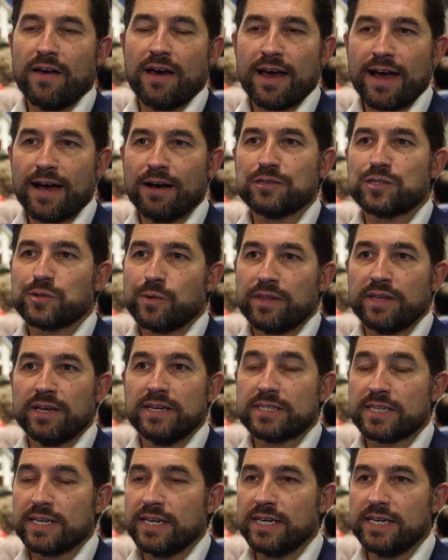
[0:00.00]
their house with
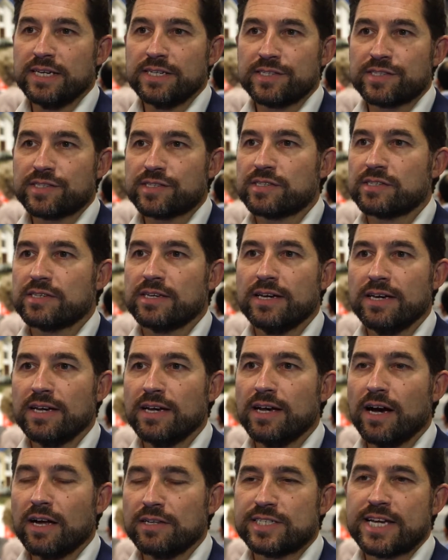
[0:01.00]
it is
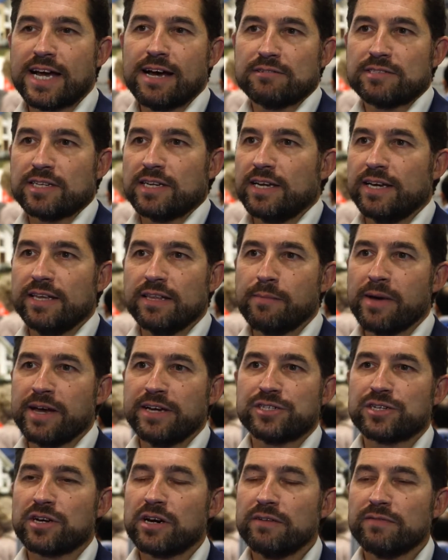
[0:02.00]
undoubtedly the
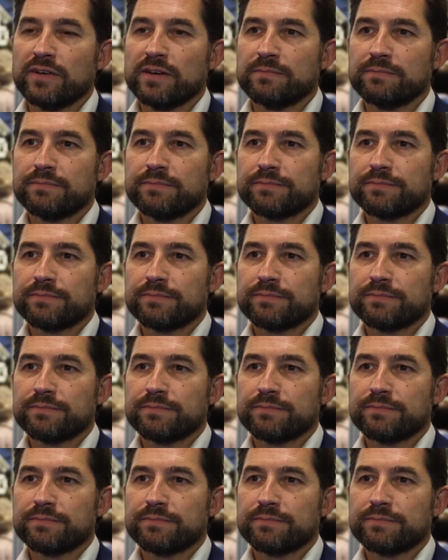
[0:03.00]
main driver.